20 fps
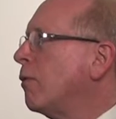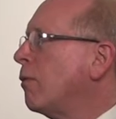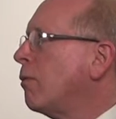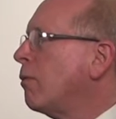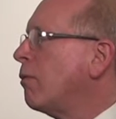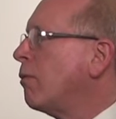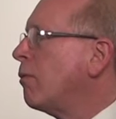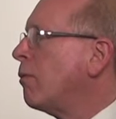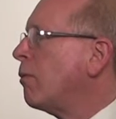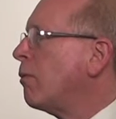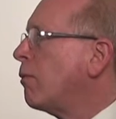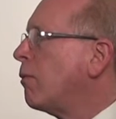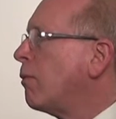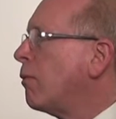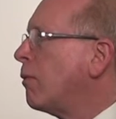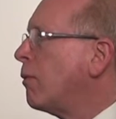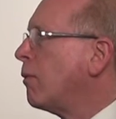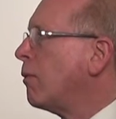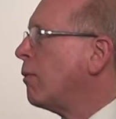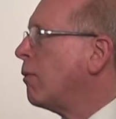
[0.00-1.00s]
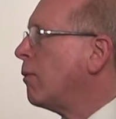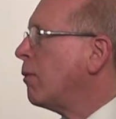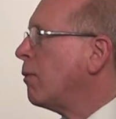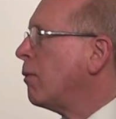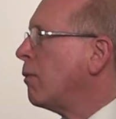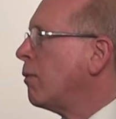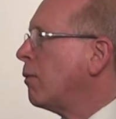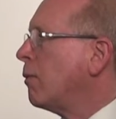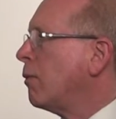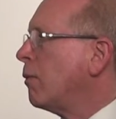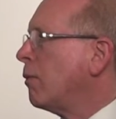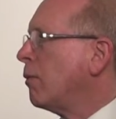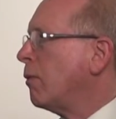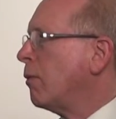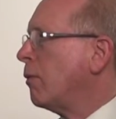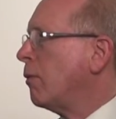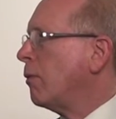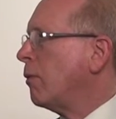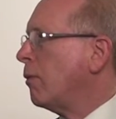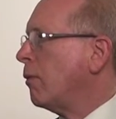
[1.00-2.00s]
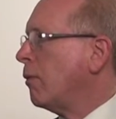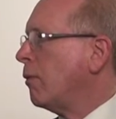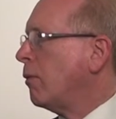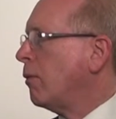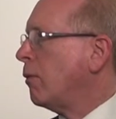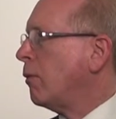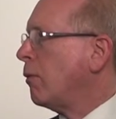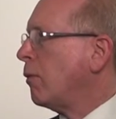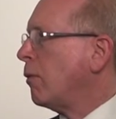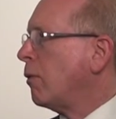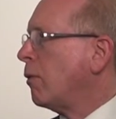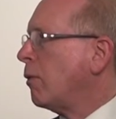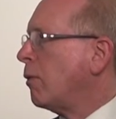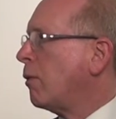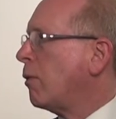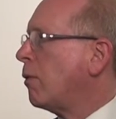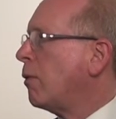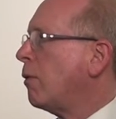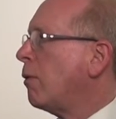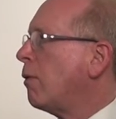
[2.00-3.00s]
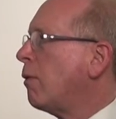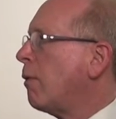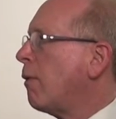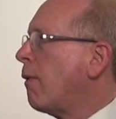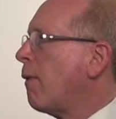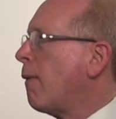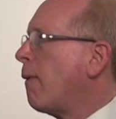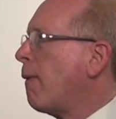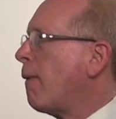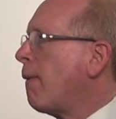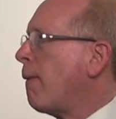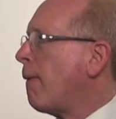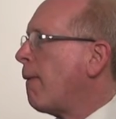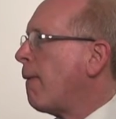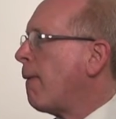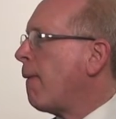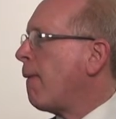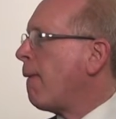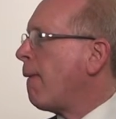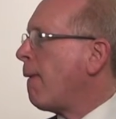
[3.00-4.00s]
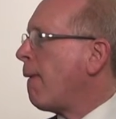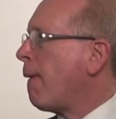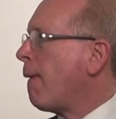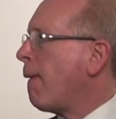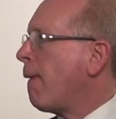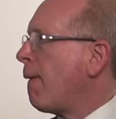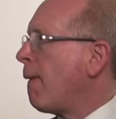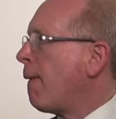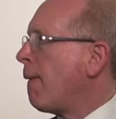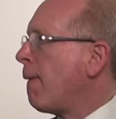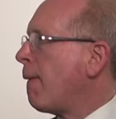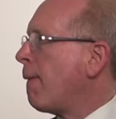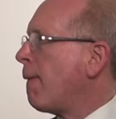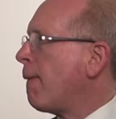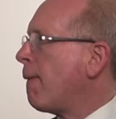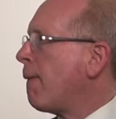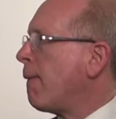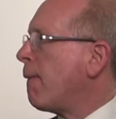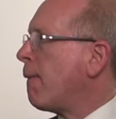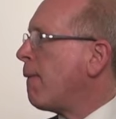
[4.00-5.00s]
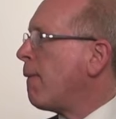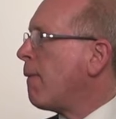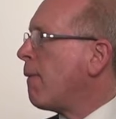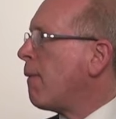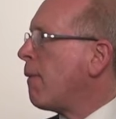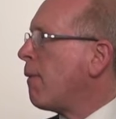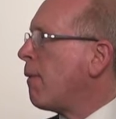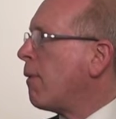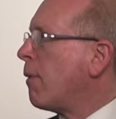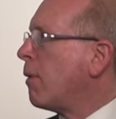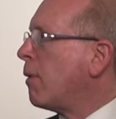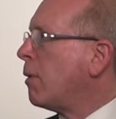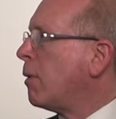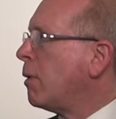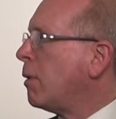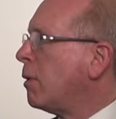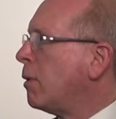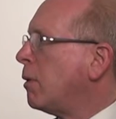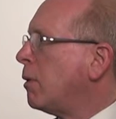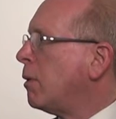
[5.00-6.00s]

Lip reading: This person isn't speaking.